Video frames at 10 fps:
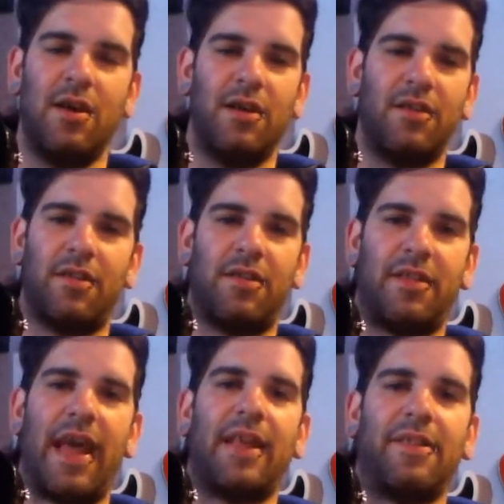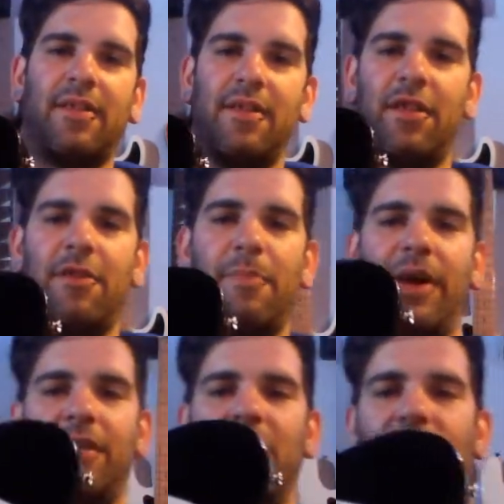the stats and
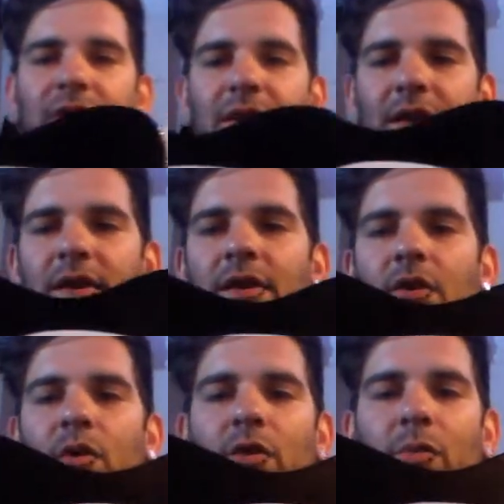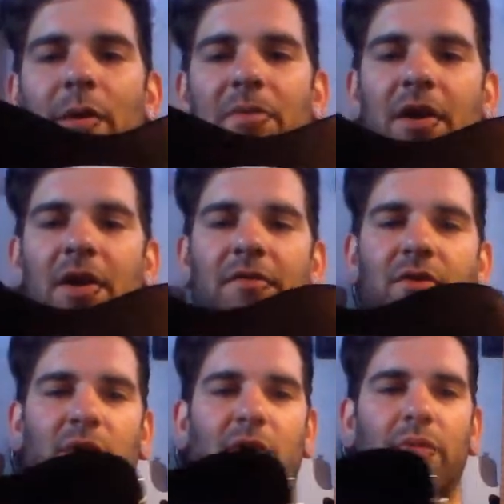specs and everything. Go on the website if you
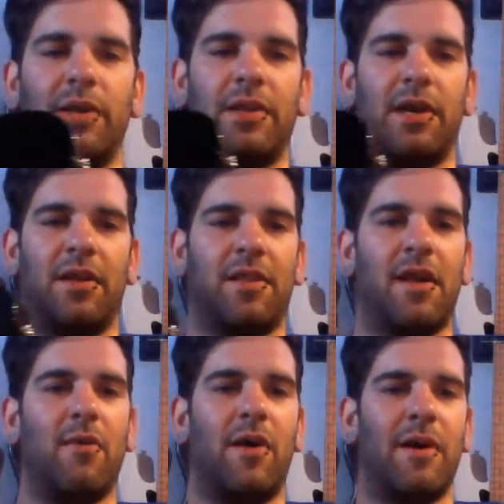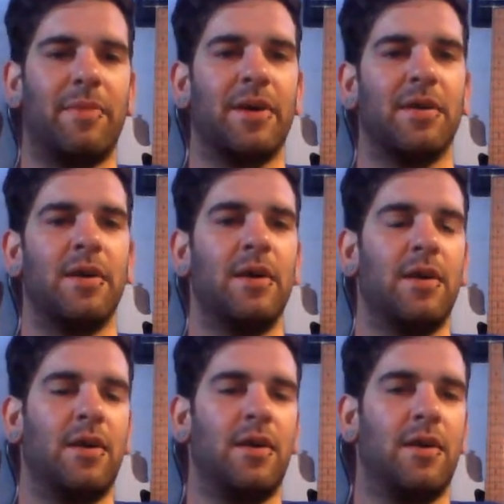want to read that. That's not why I'm here.
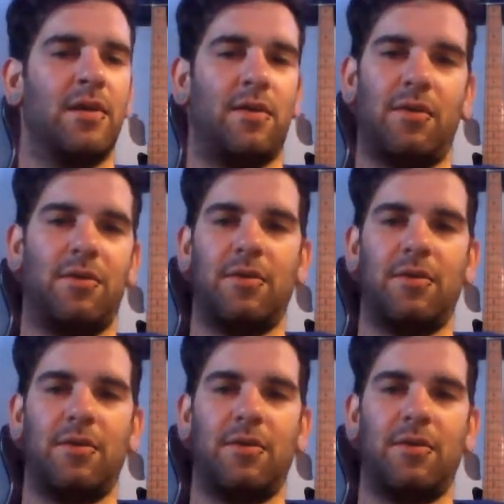So